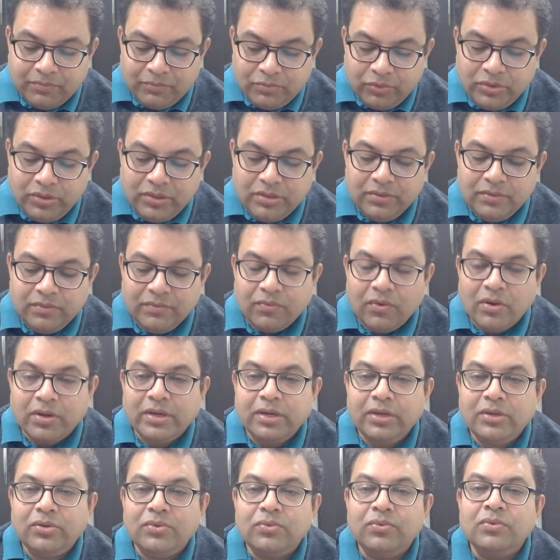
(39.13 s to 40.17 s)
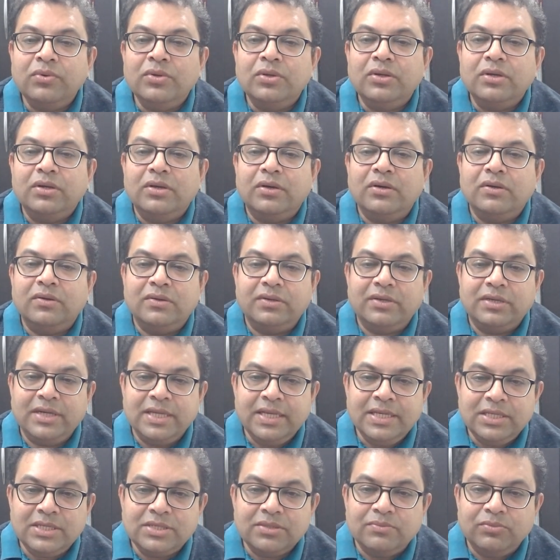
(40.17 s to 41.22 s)
buddha wanted to uh,
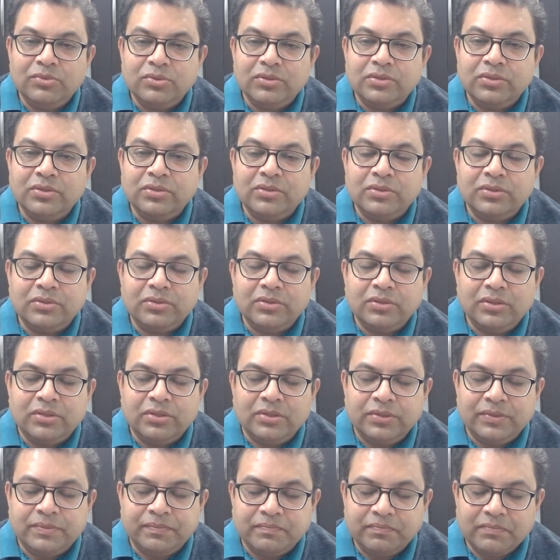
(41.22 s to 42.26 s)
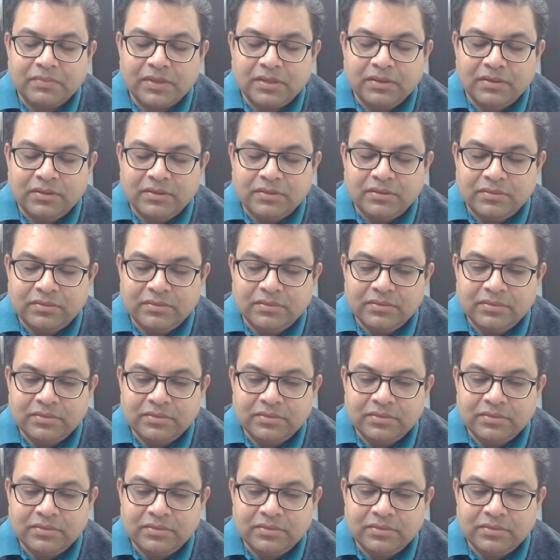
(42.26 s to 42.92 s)
teach uh, uh, uh,